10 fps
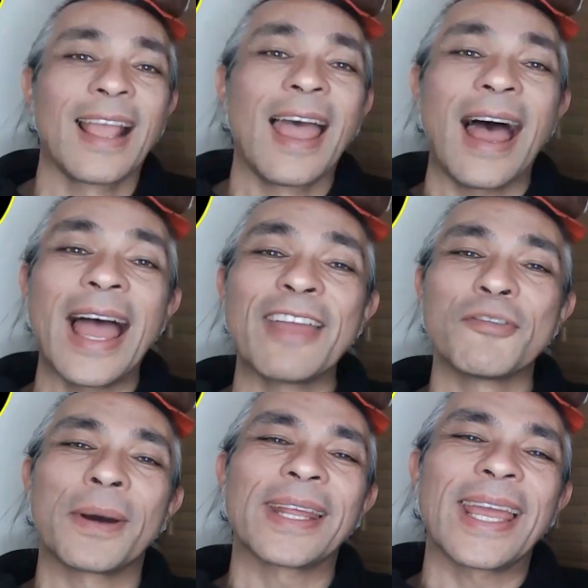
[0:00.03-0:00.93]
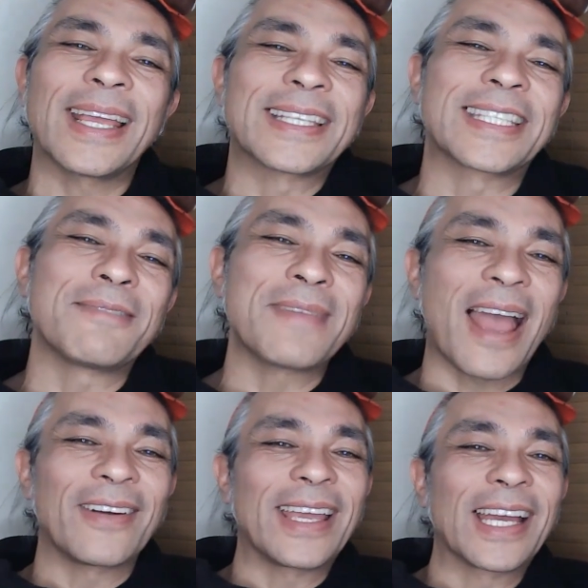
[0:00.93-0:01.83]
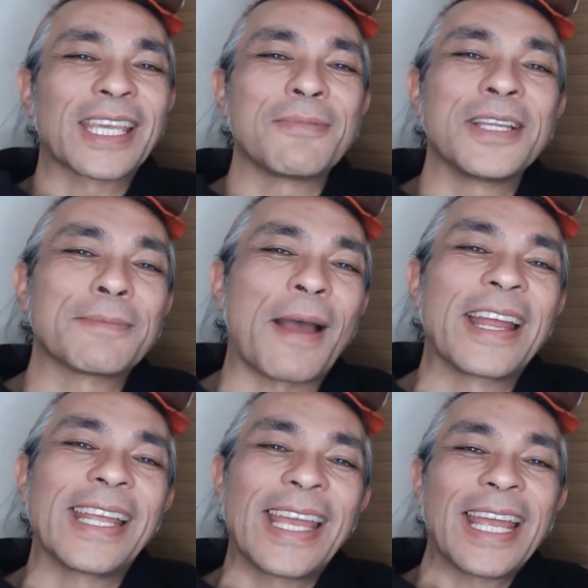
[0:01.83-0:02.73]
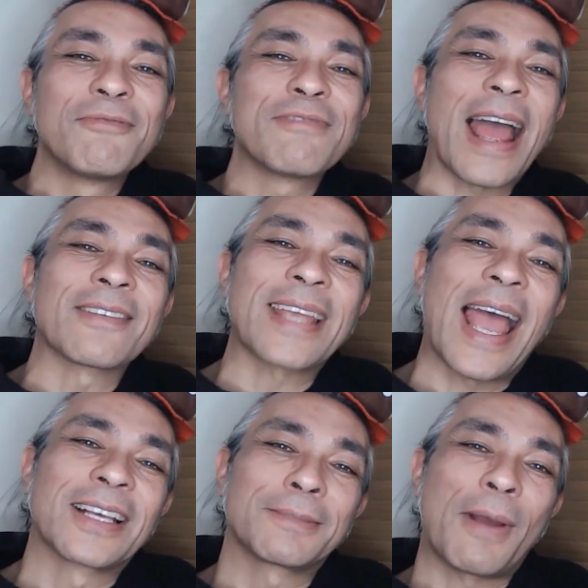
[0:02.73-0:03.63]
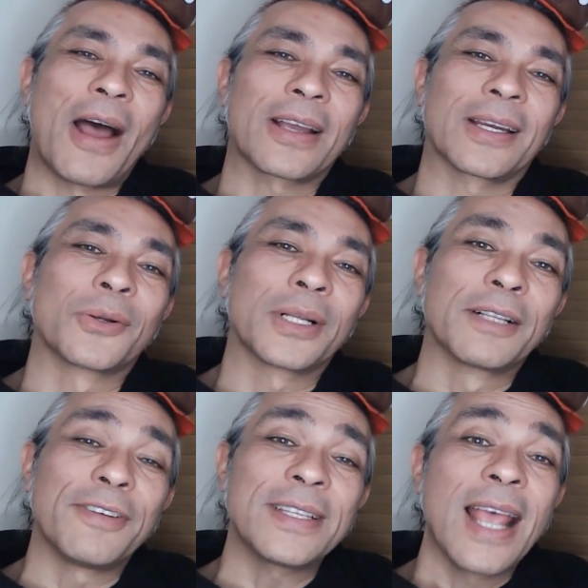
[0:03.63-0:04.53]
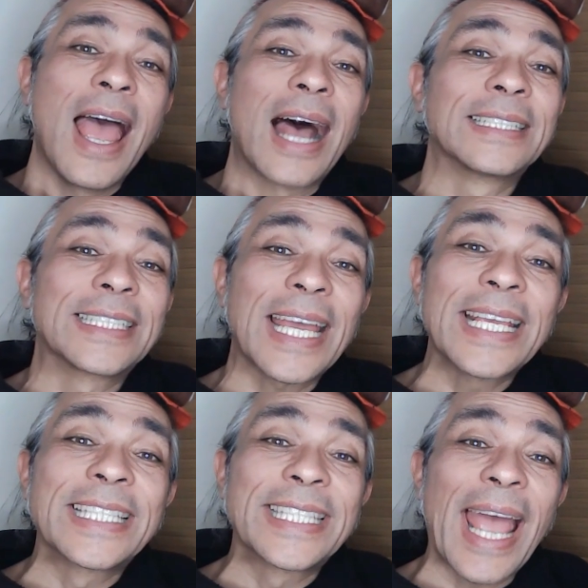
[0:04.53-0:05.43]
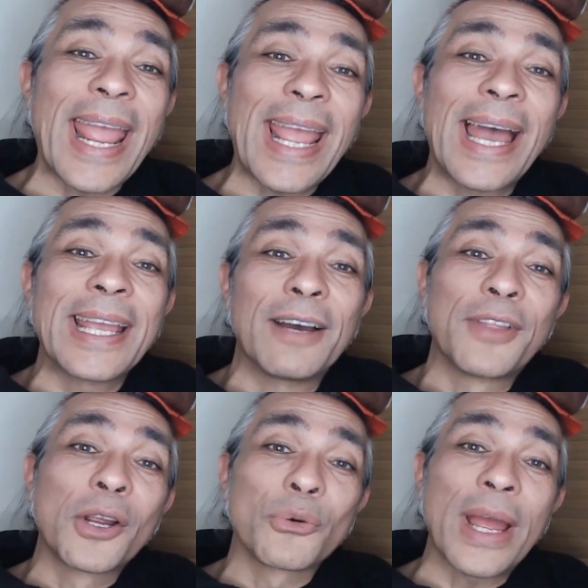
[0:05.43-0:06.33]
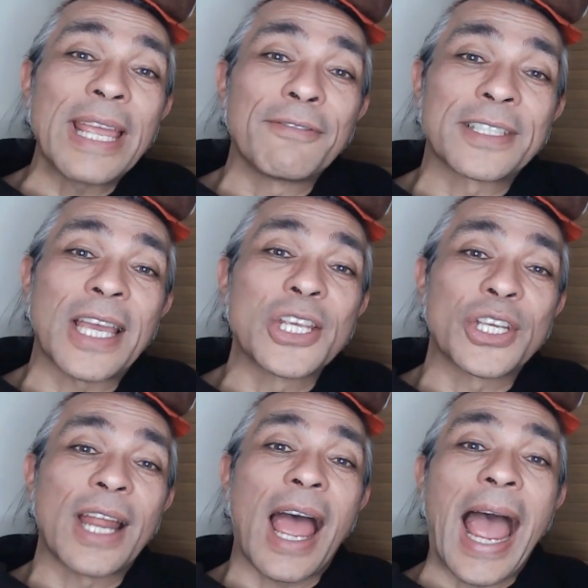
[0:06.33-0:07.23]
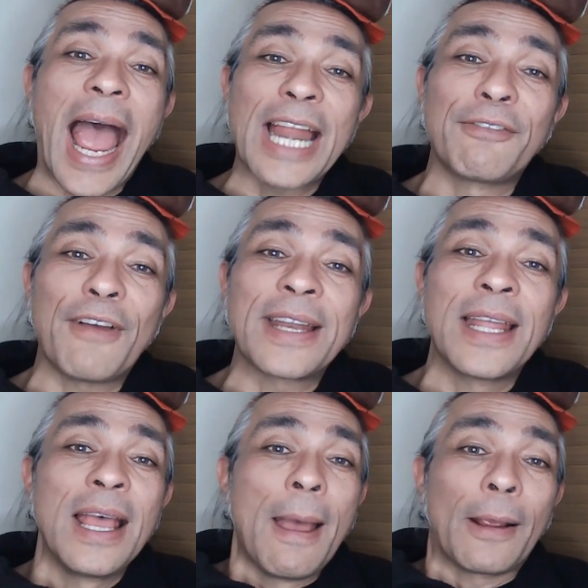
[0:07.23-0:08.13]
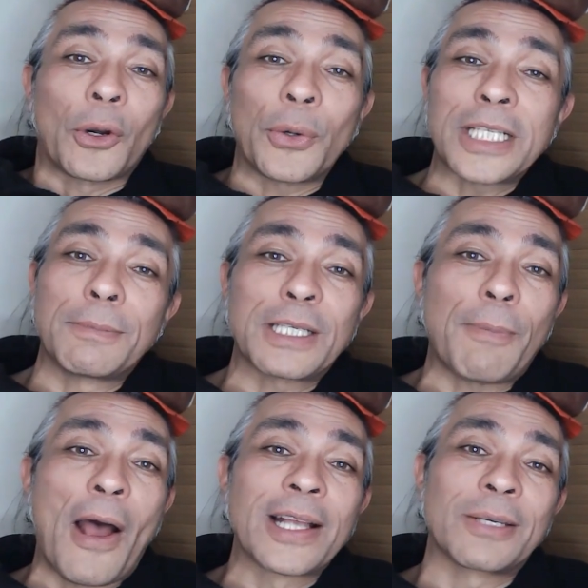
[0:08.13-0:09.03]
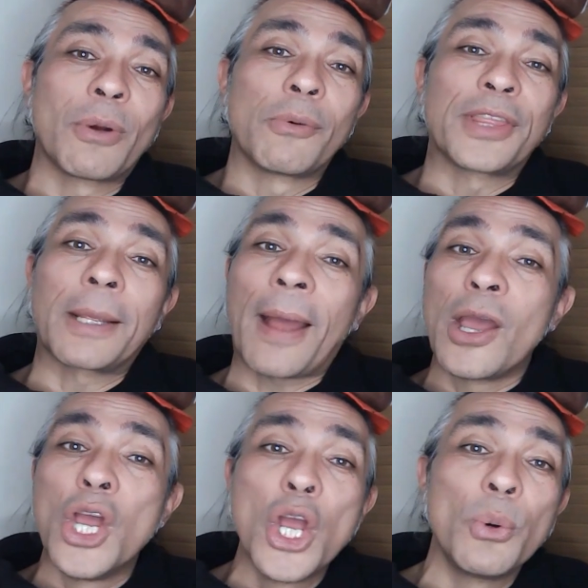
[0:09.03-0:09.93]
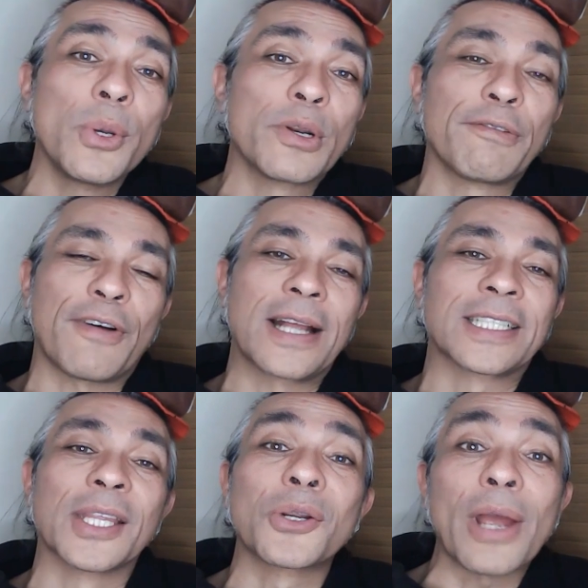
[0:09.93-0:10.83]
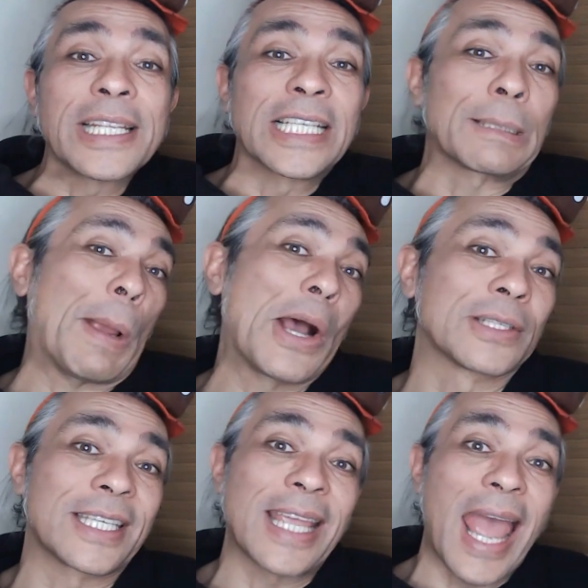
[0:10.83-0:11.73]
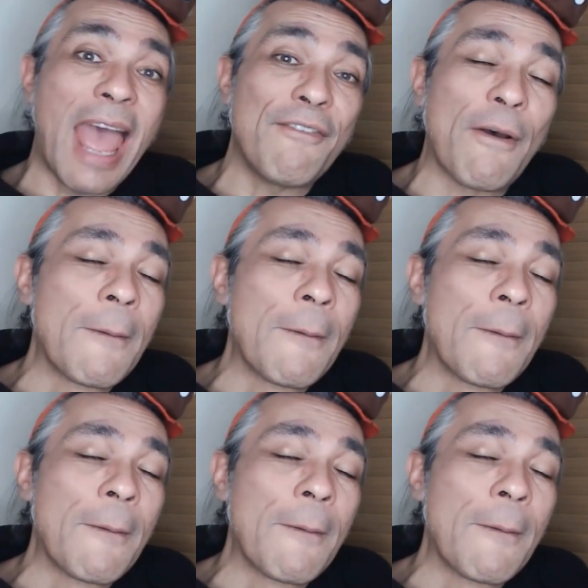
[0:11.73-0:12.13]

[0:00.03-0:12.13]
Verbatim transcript: Hi everybody, it's Tim Yau here, Community Pioneer in Roundhouse Park and Cringleford and today is day 8 of the Great Invitation, our Advent Christmas party where we think about who we would invite to the greatest party ever.